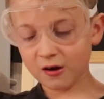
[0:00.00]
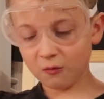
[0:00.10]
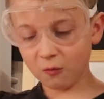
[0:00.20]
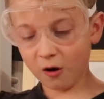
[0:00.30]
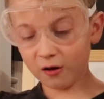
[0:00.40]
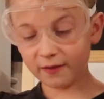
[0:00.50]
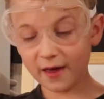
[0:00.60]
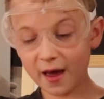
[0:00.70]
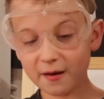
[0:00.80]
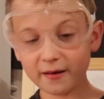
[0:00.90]
Well,
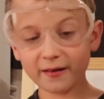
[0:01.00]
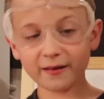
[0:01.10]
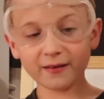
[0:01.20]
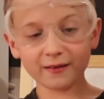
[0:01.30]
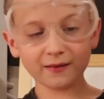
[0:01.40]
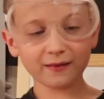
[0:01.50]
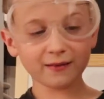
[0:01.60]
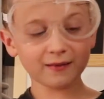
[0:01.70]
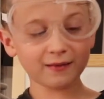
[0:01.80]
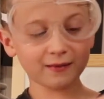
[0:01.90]
then
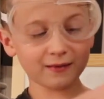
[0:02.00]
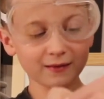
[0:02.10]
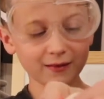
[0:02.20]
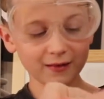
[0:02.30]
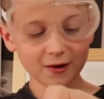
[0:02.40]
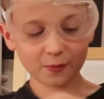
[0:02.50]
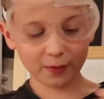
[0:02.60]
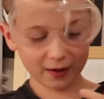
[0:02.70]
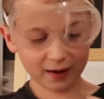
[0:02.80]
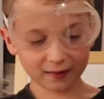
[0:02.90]
it'll
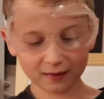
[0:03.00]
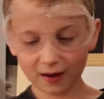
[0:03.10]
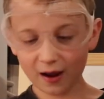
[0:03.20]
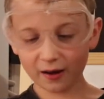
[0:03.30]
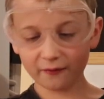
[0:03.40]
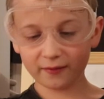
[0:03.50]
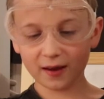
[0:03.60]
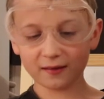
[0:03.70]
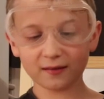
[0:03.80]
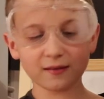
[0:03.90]
be kind of
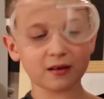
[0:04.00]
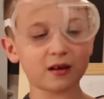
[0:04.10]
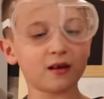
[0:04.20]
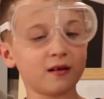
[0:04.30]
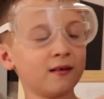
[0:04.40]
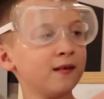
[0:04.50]
less sticky.